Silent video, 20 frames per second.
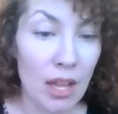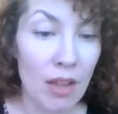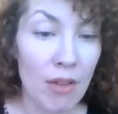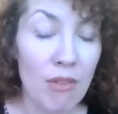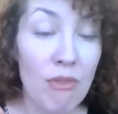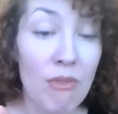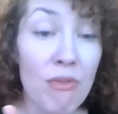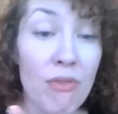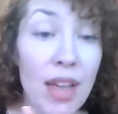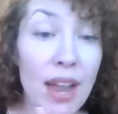
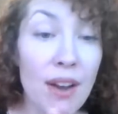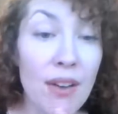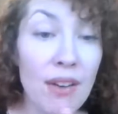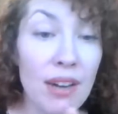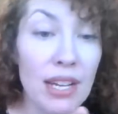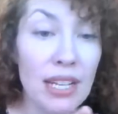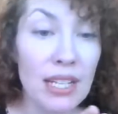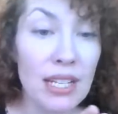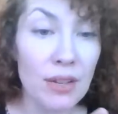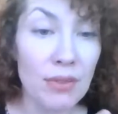
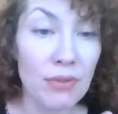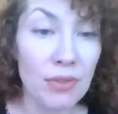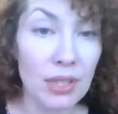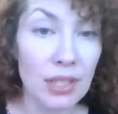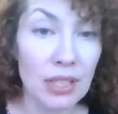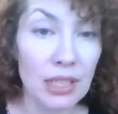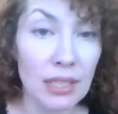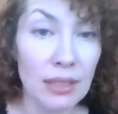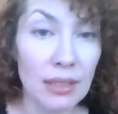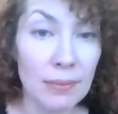Very
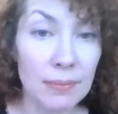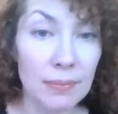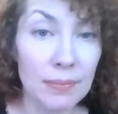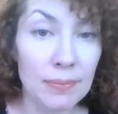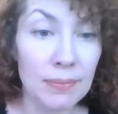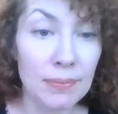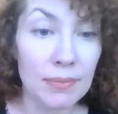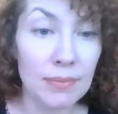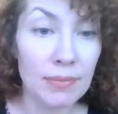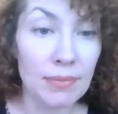differently.
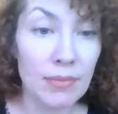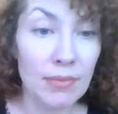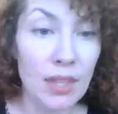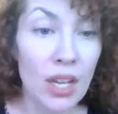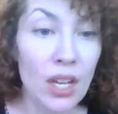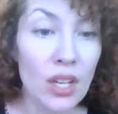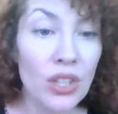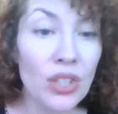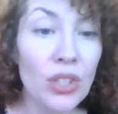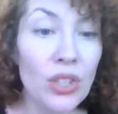
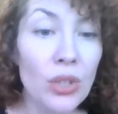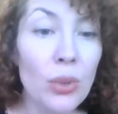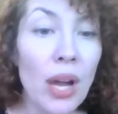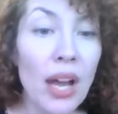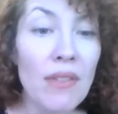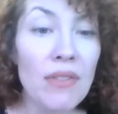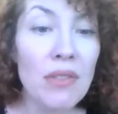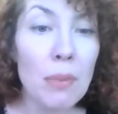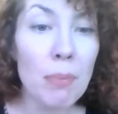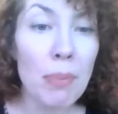You
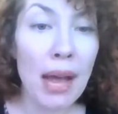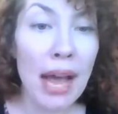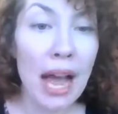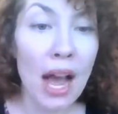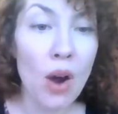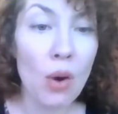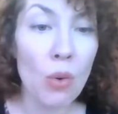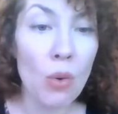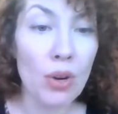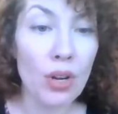have the
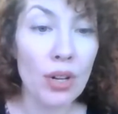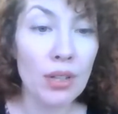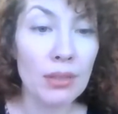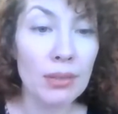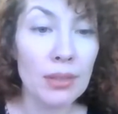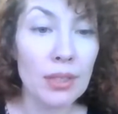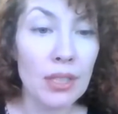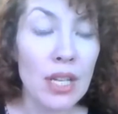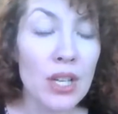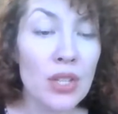power
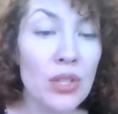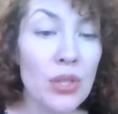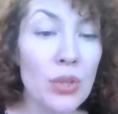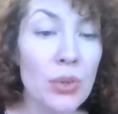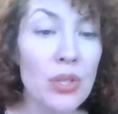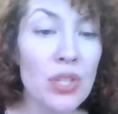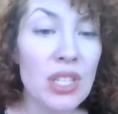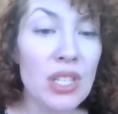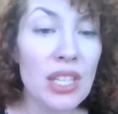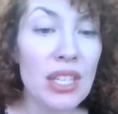to
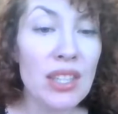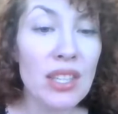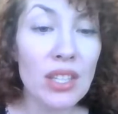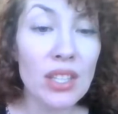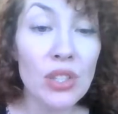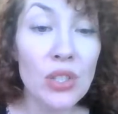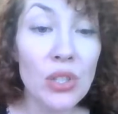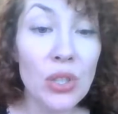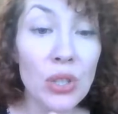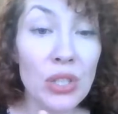see the
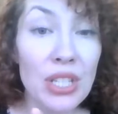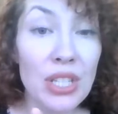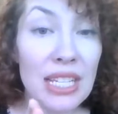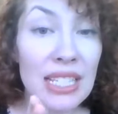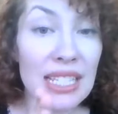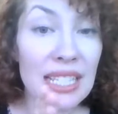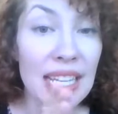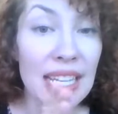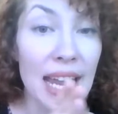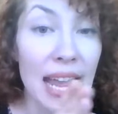
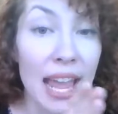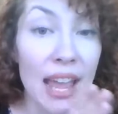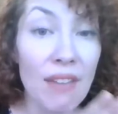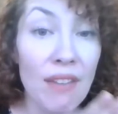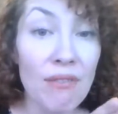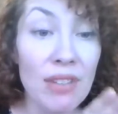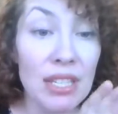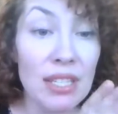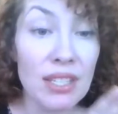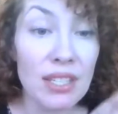goodness in
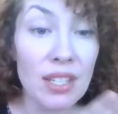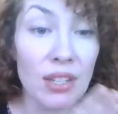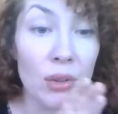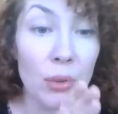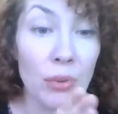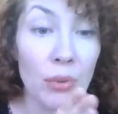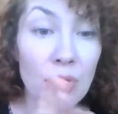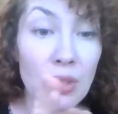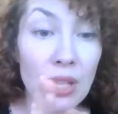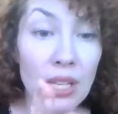every
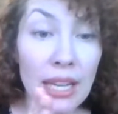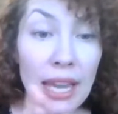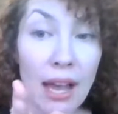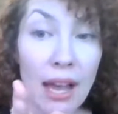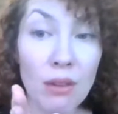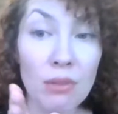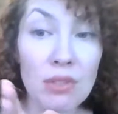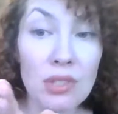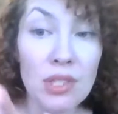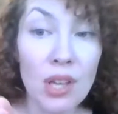single thing
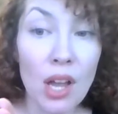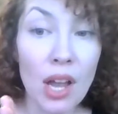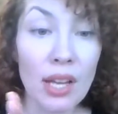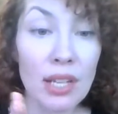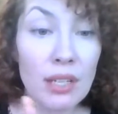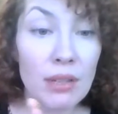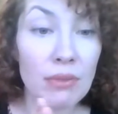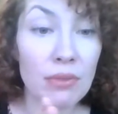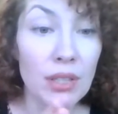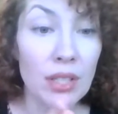
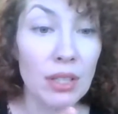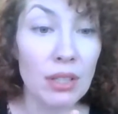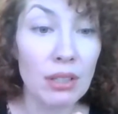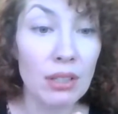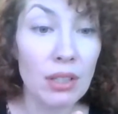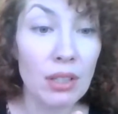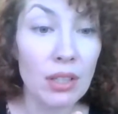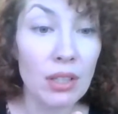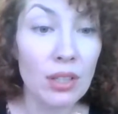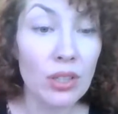outside of here.
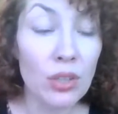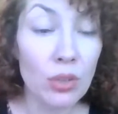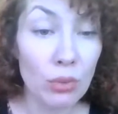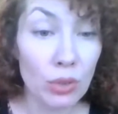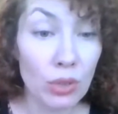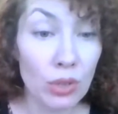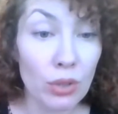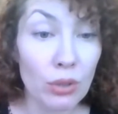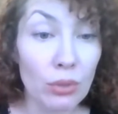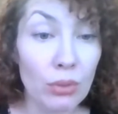You
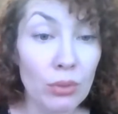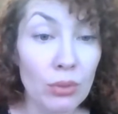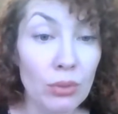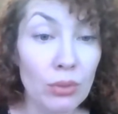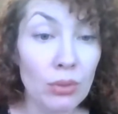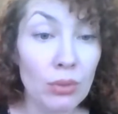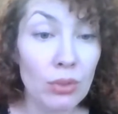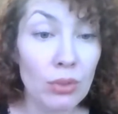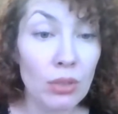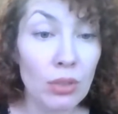do.
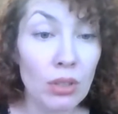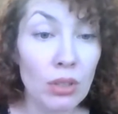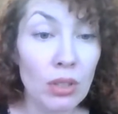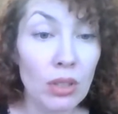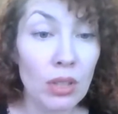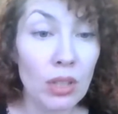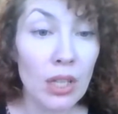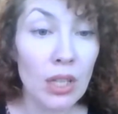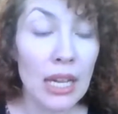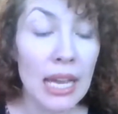
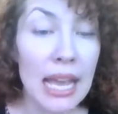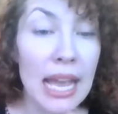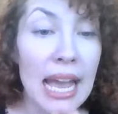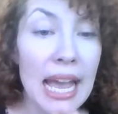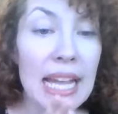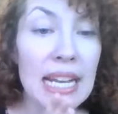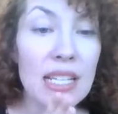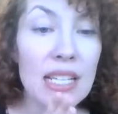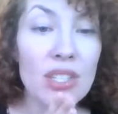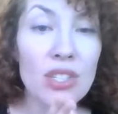
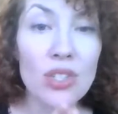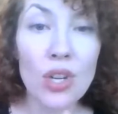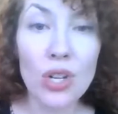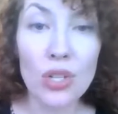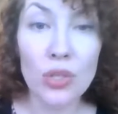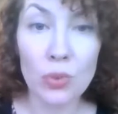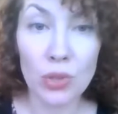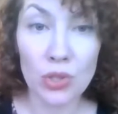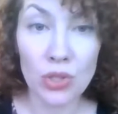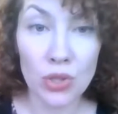And it
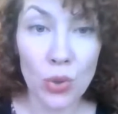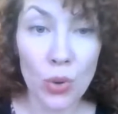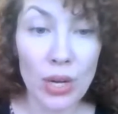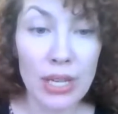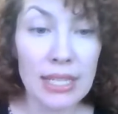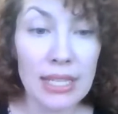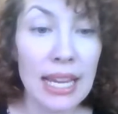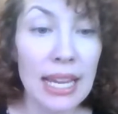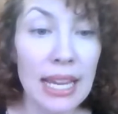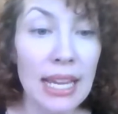starts with
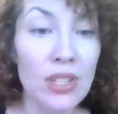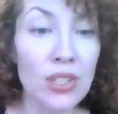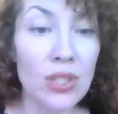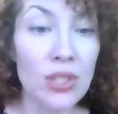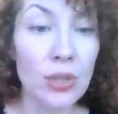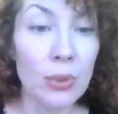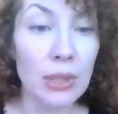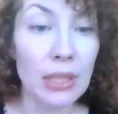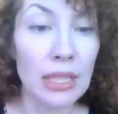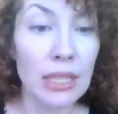choice and
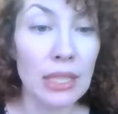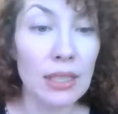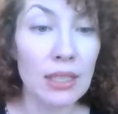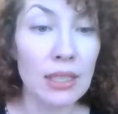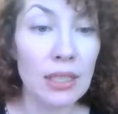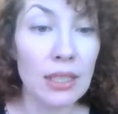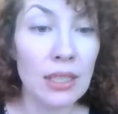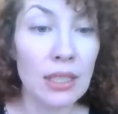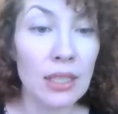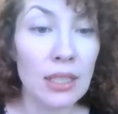doing it.
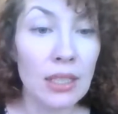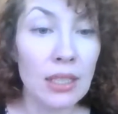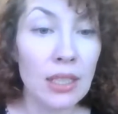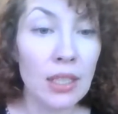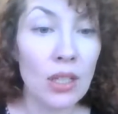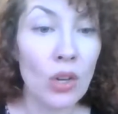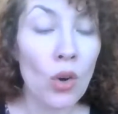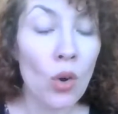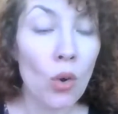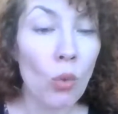
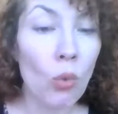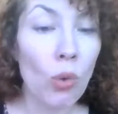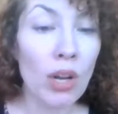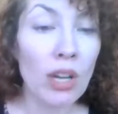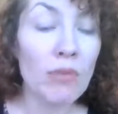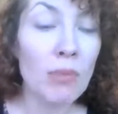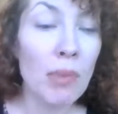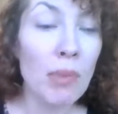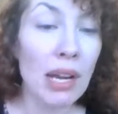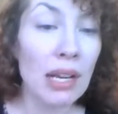
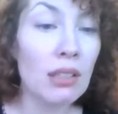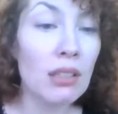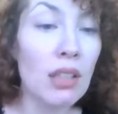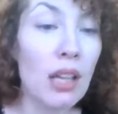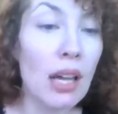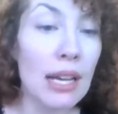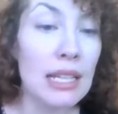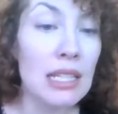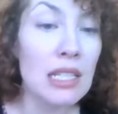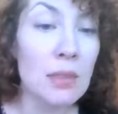One of my
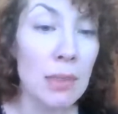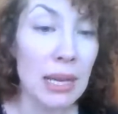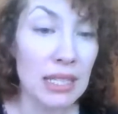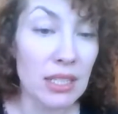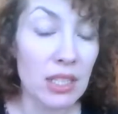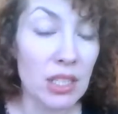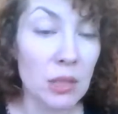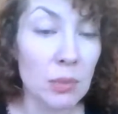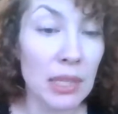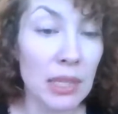clients
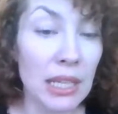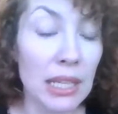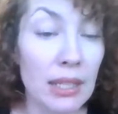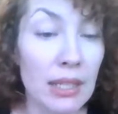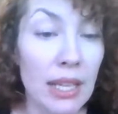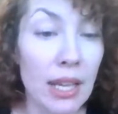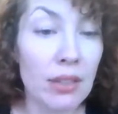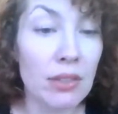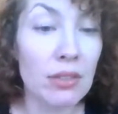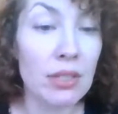messaged me
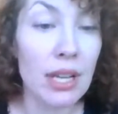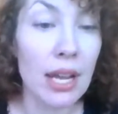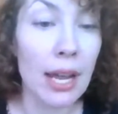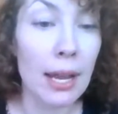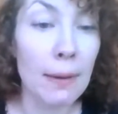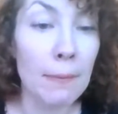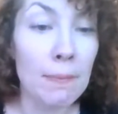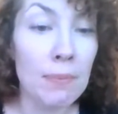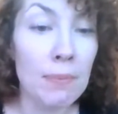the other day